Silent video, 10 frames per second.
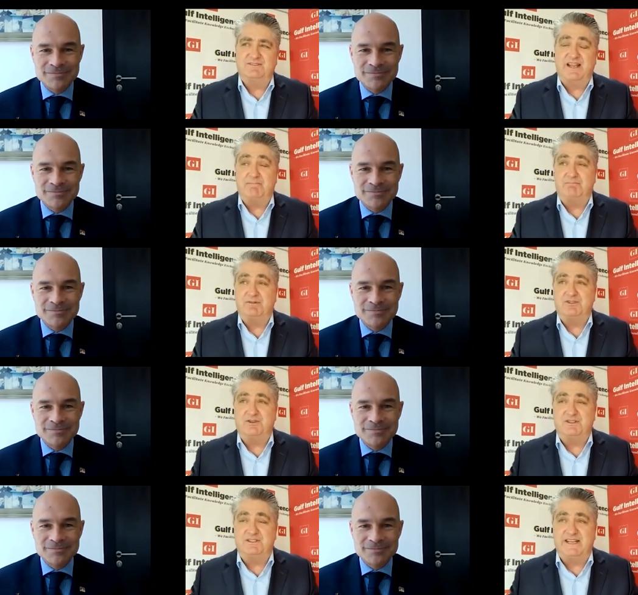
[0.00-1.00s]

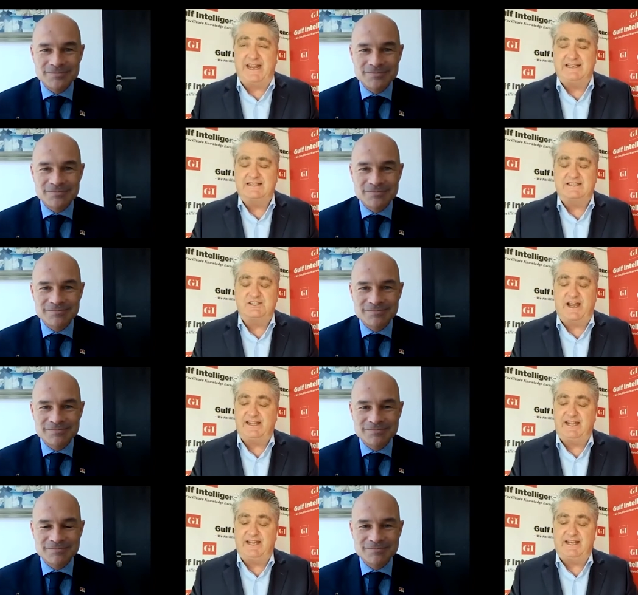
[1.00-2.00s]
Speaker 1: temperature, date,
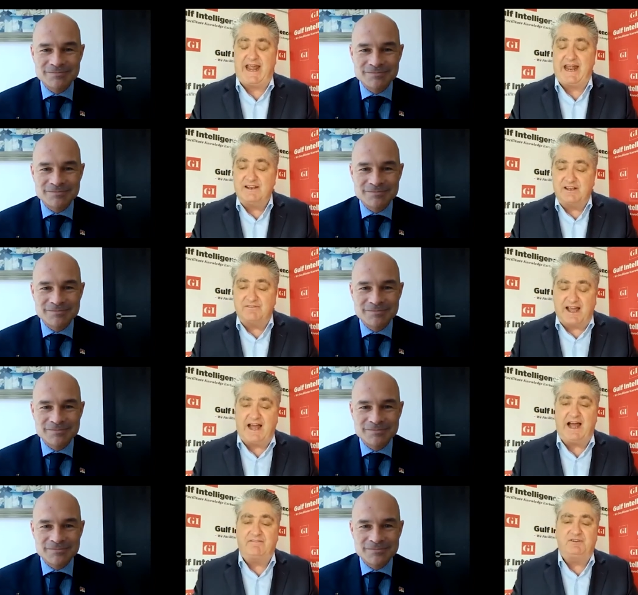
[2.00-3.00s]
check in, end of the
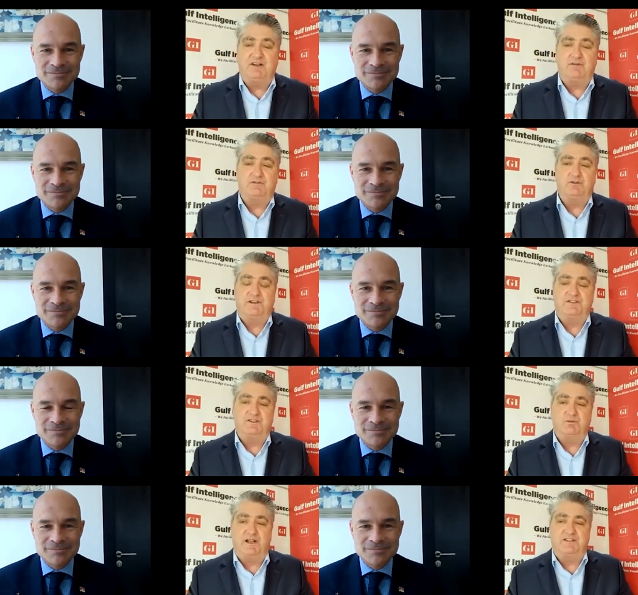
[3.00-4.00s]
half year of
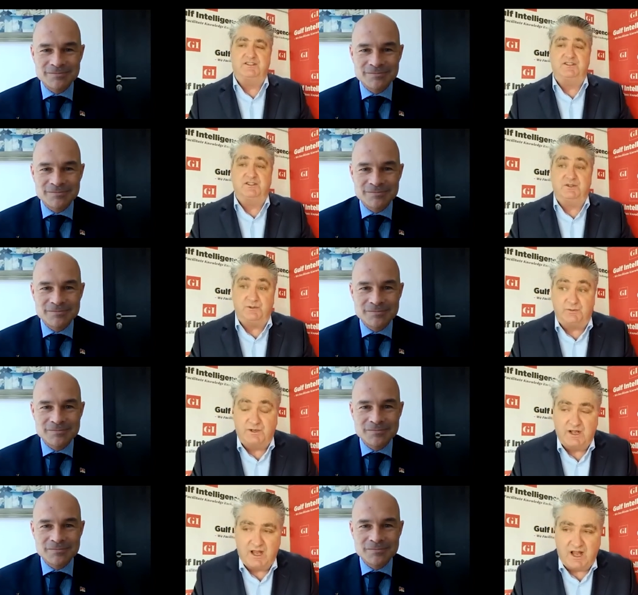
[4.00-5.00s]
2022.
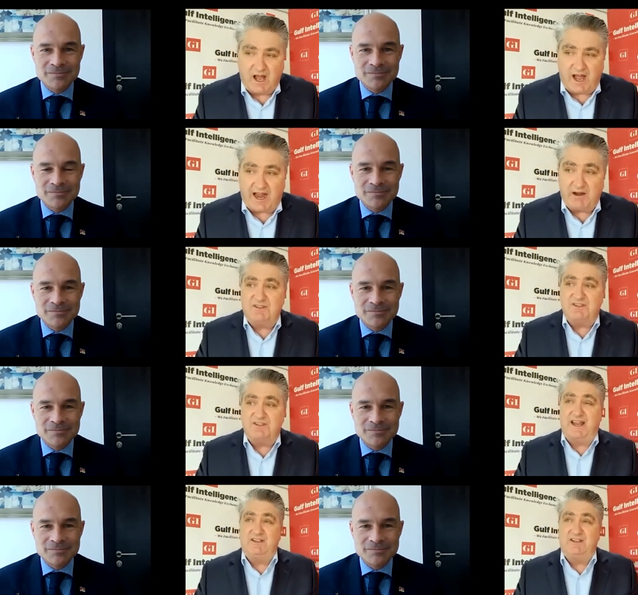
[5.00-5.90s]
I would say